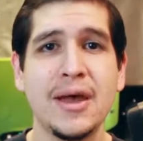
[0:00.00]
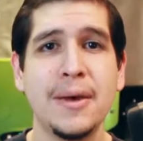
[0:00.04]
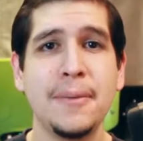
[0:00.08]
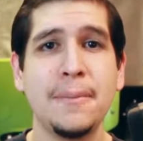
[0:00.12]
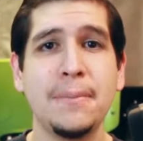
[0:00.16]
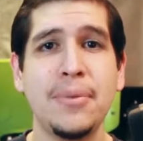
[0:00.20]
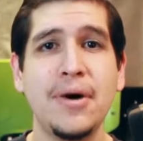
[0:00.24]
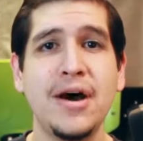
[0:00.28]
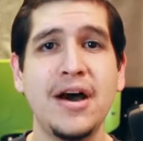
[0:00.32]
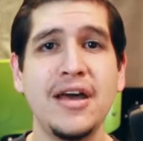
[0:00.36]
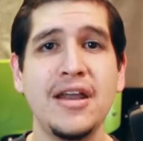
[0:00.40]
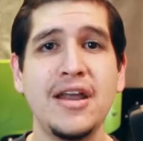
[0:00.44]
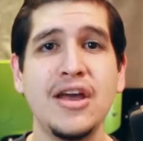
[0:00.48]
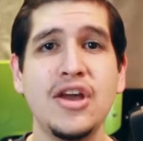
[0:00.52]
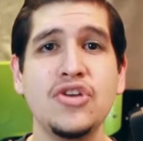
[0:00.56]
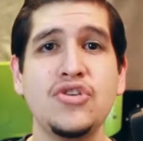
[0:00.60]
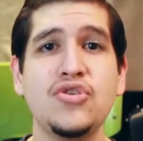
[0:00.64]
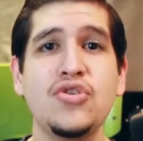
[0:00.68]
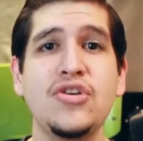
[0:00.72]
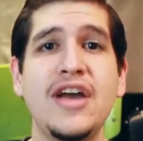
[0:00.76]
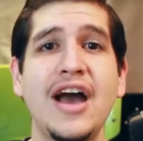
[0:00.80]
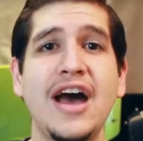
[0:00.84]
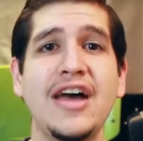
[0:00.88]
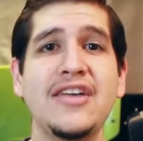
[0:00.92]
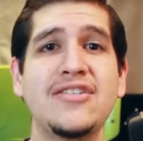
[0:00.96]
But
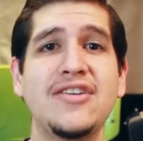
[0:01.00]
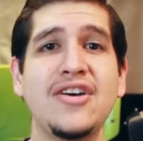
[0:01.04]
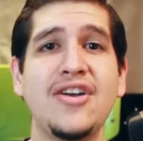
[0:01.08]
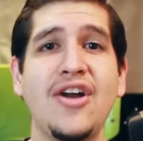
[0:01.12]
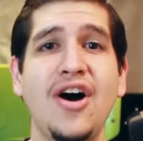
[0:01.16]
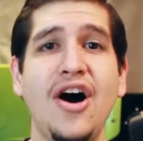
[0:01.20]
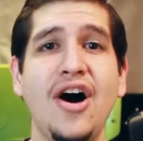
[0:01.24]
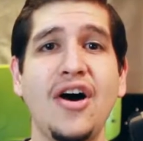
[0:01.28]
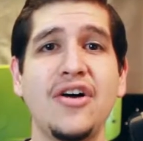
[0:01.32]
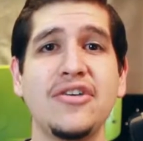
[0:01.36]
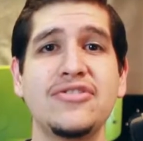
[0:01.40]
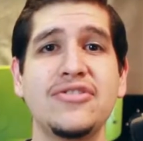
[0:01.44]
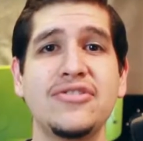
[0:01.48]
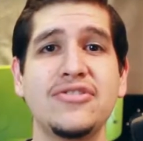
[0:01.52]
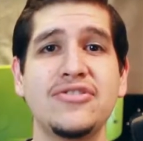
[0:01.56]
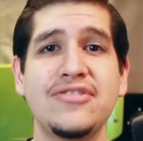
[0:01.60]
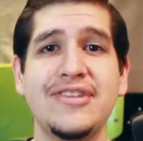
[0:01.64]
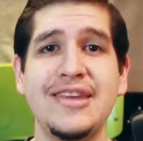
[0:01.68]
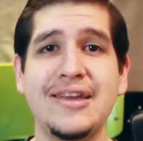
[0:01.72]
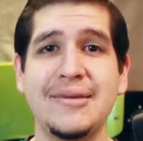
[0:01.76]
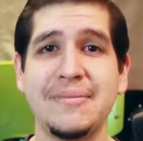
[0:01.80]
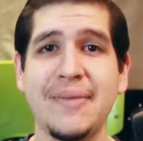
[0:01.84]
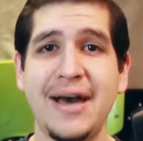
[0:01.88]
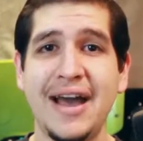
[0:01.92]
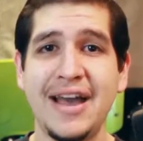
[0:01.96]
you guys could also
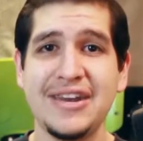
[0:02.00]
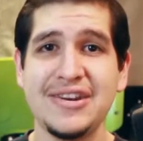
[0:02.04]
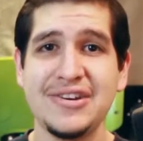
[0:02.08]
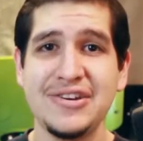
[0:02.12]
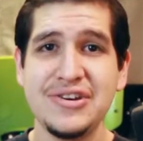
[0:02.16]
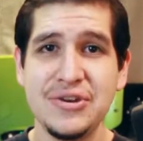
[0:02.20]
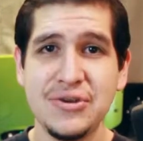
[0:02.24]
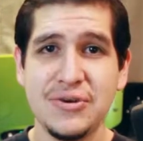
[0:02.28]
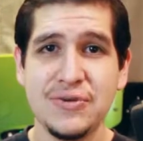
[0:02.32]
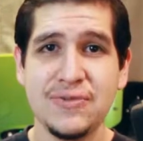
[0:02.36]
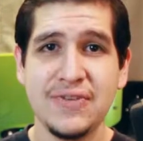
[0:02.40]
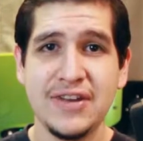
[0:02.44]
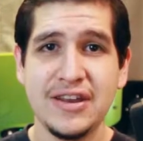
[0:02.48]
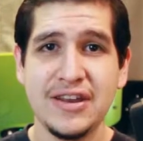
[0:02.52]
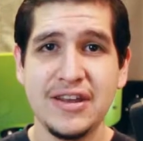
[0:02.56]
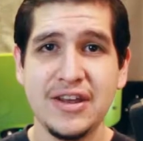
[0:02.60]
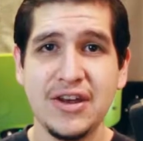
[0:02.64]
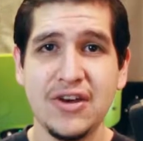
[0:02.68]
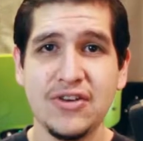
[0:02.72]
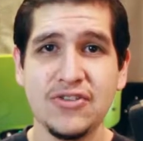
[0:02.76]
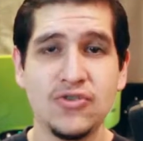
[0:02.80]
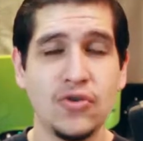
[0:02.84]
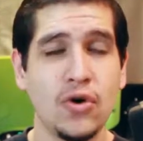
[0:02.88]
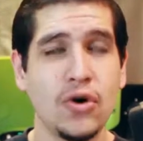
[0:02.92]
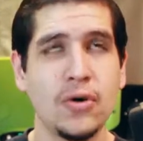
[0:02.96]
see my new
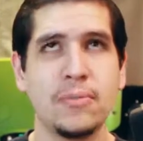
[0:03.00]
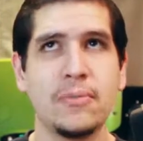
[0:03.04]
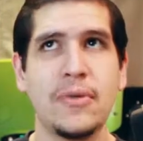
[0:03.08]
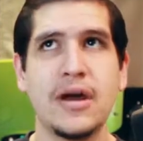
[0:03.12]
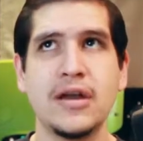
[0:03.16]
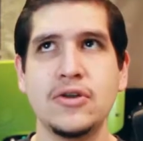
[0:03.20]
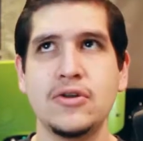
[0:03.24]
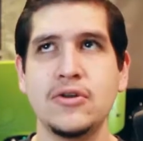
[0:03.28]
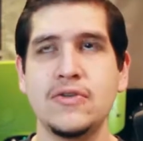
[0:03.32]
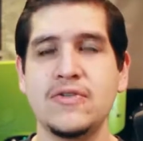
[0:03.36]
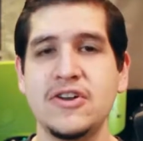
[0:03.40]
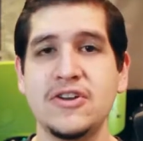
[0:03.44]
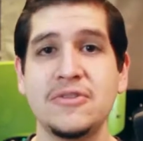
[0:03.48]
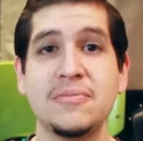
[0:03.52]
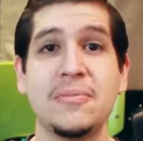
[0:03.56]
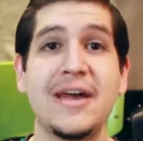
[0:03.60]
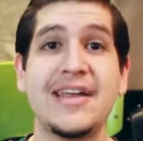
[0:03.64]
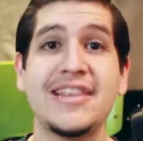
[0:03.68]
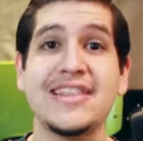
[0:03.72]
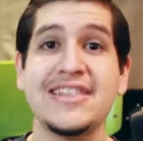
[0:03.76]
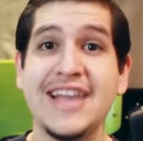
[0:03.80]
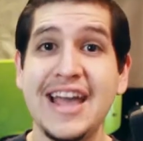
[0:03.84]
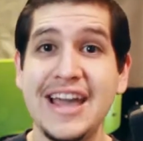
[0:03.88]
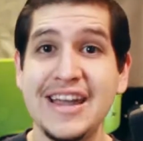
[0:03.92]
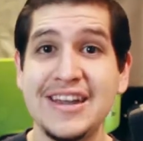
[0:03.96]
videos, or oh, my new videos, my
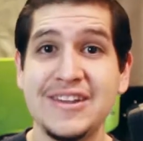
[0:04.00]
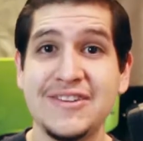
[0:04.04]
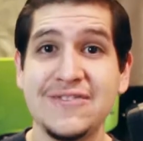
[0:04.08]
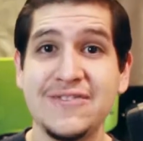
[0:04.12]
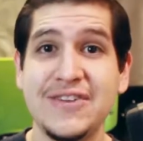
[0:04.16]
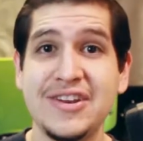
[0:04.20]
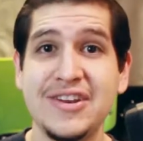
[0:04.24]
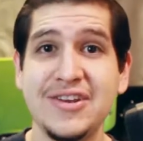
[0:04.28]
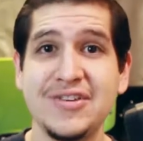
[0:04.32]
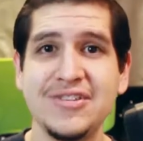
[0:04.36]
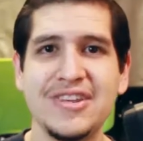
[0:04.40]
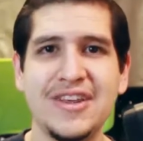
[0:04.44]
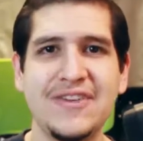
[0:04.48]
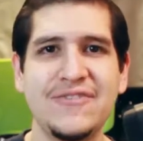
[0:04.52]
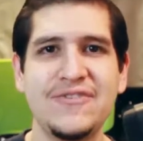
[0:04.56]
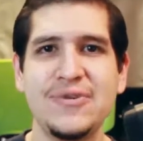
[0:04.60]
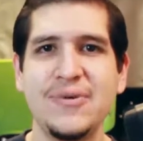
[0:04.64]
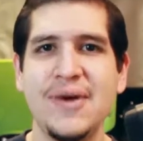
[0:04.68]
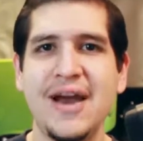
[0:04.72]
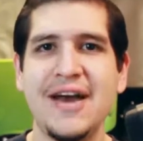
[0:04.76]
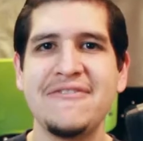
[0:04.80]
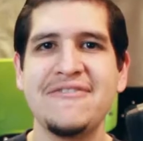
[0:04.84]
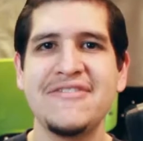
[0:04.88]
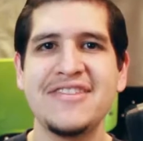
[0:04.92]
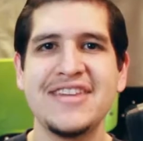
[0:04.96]
latest videos if
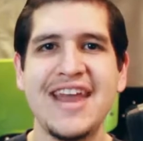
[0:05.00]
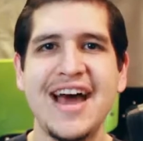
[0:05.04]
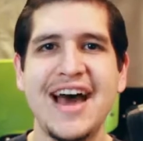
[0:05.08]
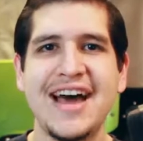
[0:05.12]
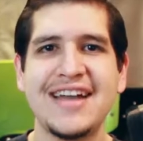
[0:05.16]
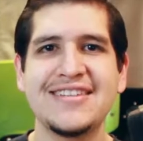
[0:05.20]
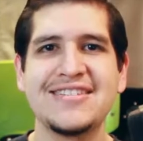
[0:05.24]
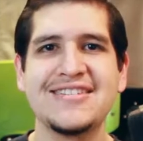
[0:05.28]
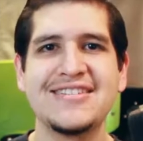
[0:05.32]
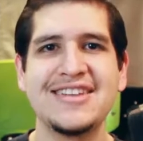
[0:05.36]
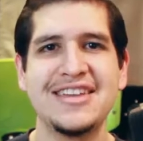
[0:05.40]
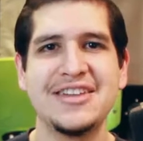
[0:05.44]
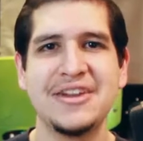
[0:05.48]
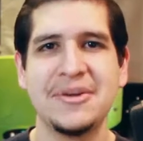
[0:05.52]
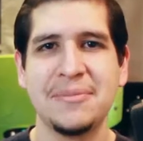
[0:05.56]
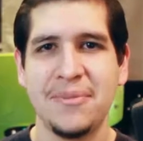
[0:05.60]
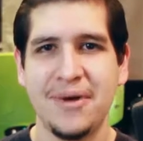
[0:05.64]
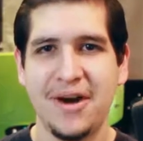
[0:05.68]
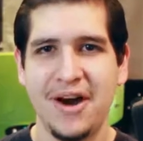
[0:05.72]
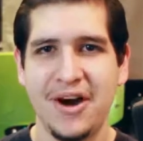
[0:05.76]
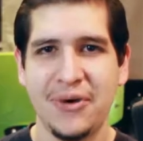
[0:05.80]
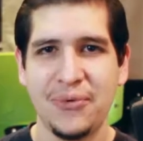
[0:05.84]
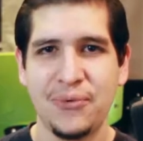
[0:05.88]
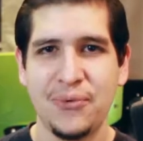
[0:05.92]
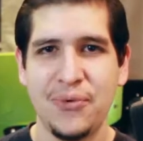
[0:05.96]
you have not seen them
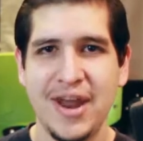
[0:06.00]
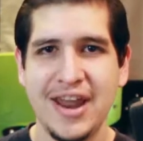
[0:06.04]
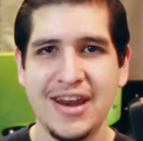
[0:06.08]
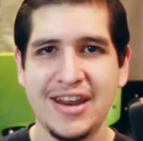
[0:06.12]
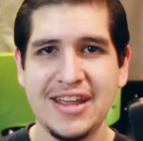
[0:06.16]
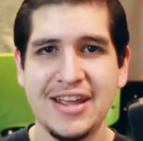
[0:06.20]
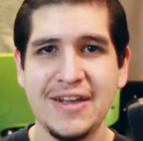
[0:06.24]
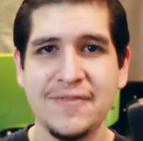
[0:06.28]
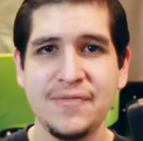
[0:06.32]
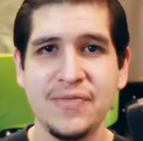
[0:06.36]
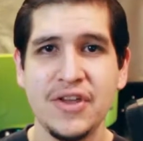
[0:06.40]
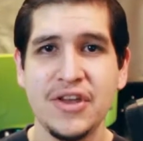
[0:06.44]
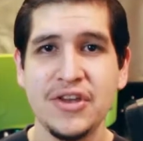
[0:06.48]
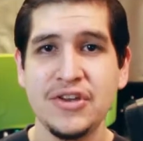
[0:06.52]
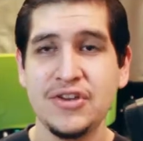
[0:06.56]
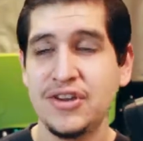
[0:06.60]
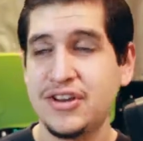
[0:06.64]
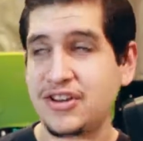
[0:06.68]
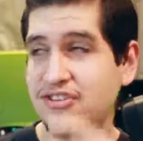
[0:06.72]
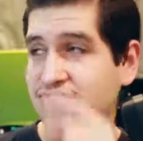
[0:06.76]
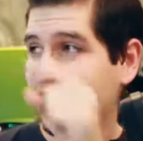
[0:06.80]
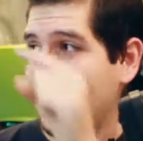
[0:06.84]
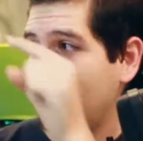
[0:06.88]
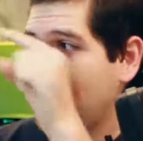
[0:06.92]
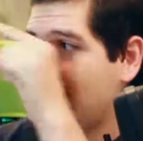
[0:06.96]
already. You
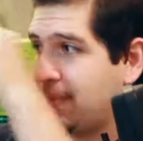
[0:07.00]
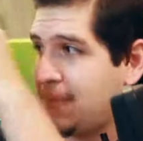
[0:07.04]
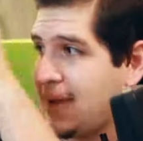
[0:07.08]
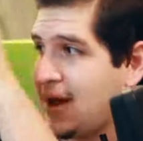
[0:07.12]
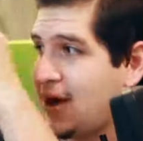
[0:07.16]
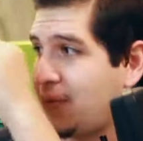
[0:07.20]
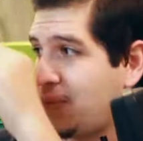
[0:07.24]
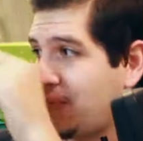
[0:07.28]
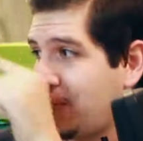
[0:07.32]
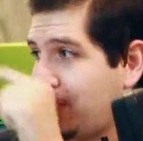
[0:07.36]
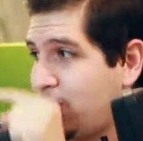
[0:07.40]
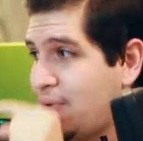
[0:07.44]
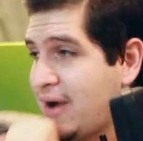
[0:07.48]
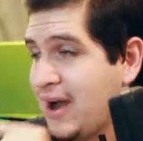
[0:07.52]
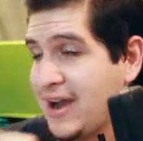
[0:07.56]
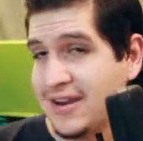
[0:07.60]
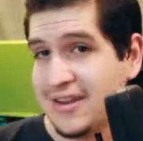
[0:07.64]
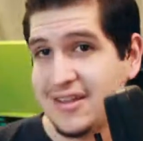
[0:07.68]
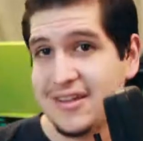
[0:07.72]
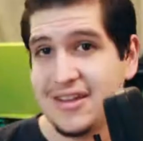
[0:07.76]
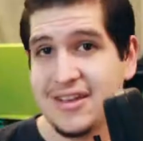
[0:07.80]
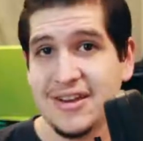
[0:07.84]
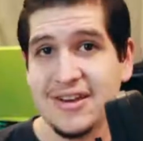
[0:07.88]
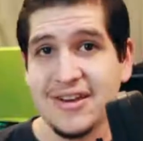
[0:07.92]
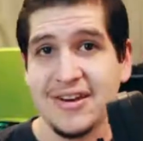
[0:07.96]
can check them out right
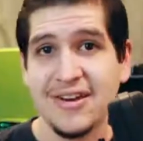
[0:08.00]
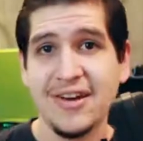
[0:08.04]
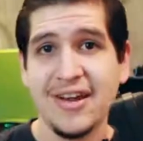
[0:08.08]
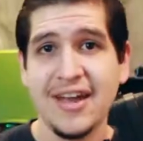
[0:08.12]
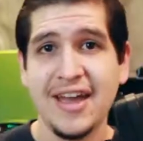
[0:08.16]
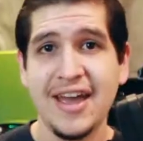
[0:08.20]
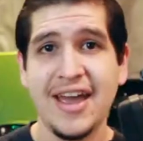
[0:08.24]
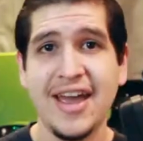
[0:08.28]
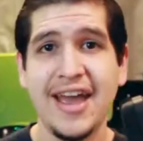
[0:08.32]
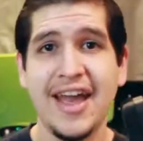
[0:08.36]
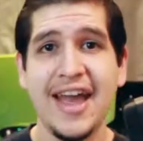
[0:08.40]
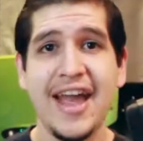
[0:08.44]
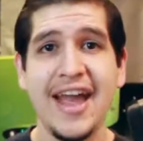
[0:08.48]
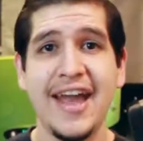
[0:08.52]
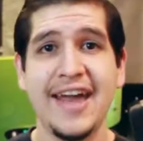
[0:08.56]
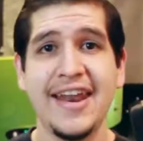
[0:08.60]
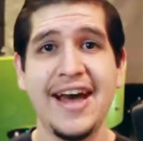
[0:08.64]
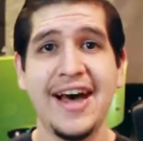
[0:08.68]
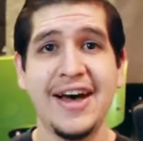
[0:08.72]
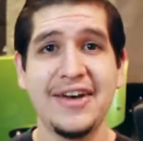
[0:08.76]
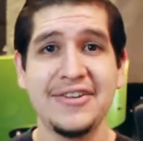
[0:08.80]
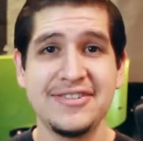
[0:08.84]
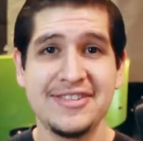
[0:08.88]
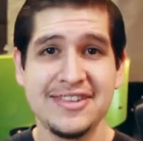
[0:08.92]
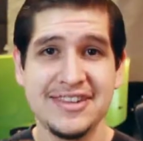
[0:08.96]
here. And
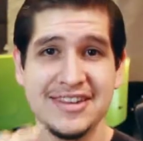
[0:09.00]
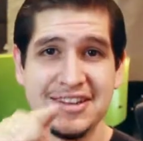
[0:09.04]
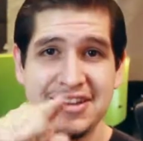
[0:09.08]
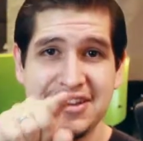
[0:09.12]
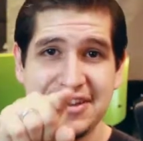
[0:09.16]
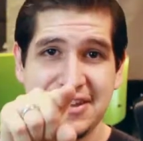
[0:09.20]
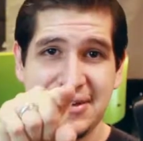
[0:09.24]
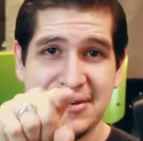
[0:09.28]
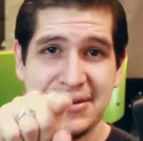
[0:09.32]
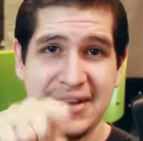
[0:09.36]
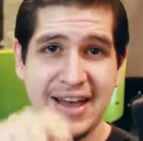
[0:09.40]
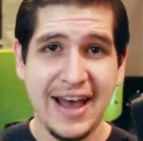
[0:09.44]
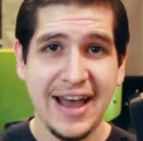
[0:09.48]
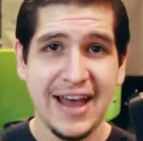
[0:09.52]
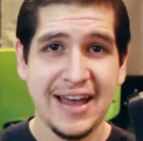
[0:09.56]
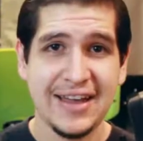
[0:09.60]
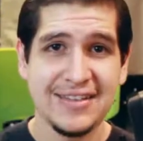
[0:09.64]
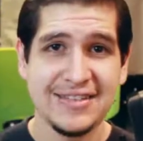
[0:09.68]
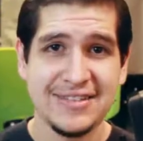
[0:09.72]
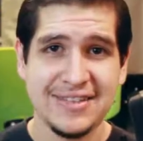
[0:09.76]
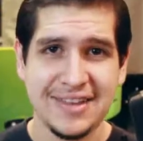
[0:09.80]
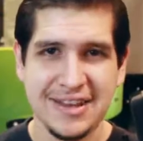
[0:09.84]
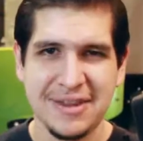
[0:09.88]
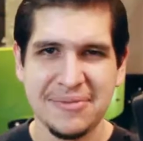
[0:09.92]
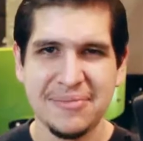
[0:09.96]
I'll see you
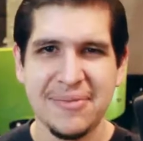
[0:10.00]
guys in